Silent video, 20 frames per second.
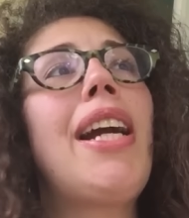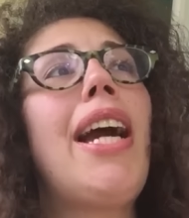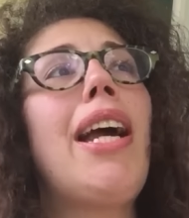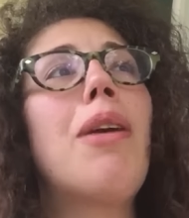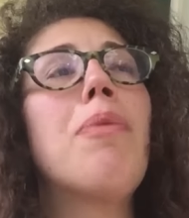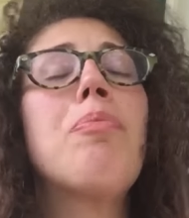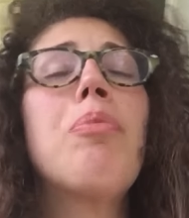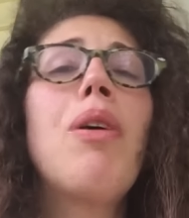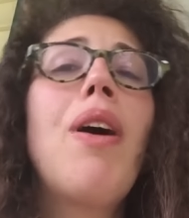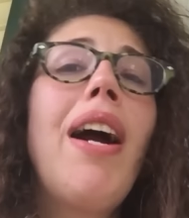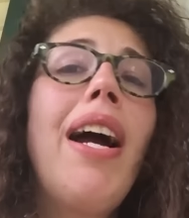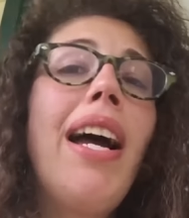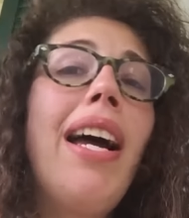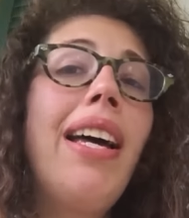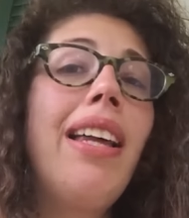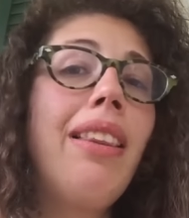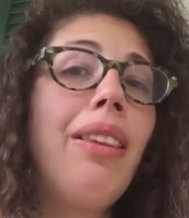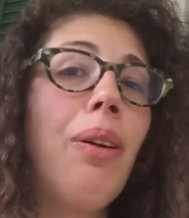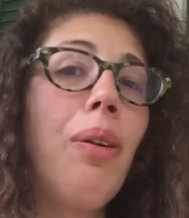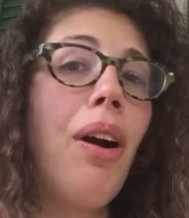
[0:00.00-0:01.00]
out of
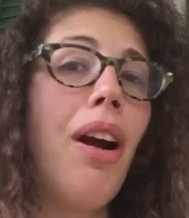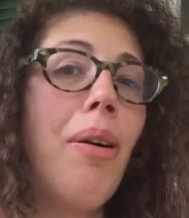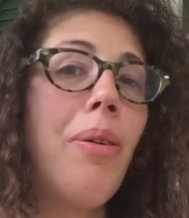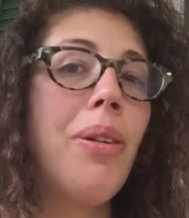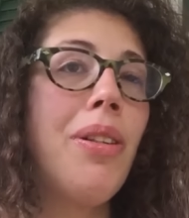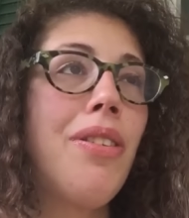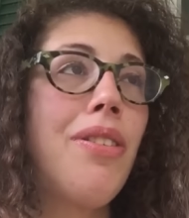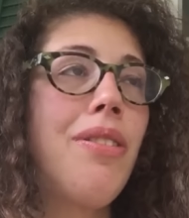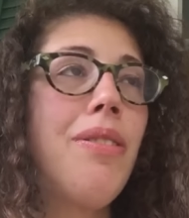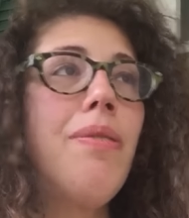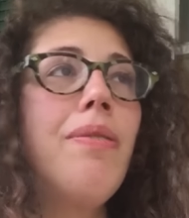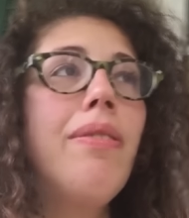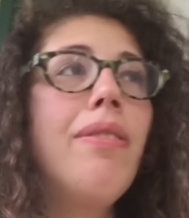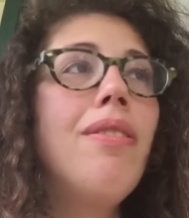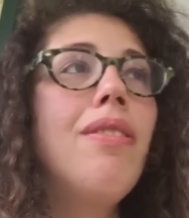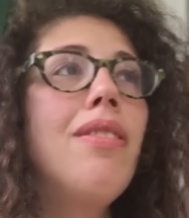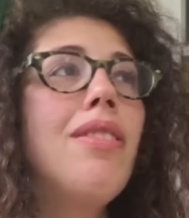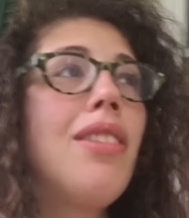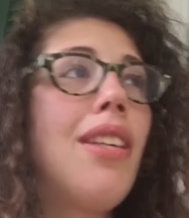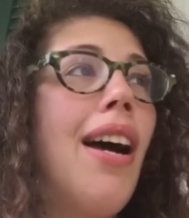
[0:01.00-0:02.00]
breath or I was
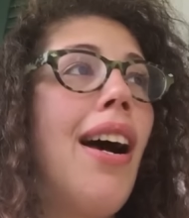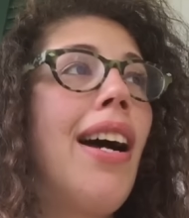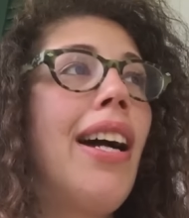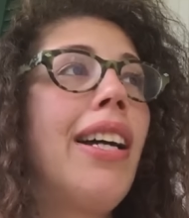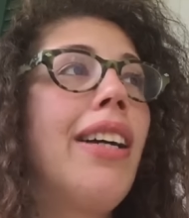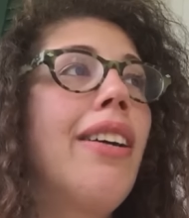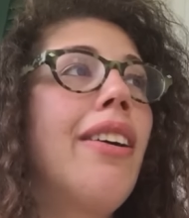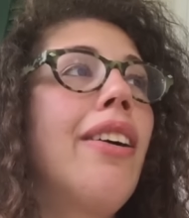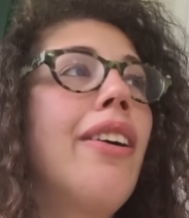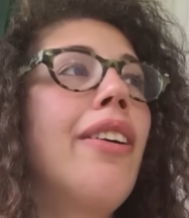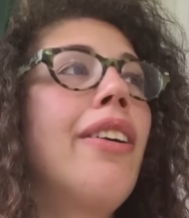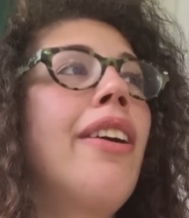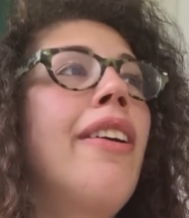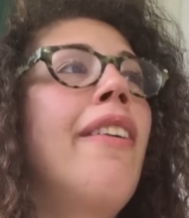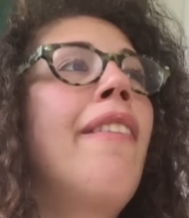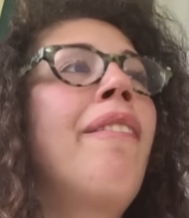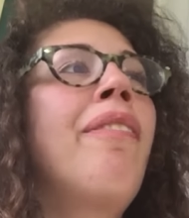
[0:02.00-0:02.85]
tired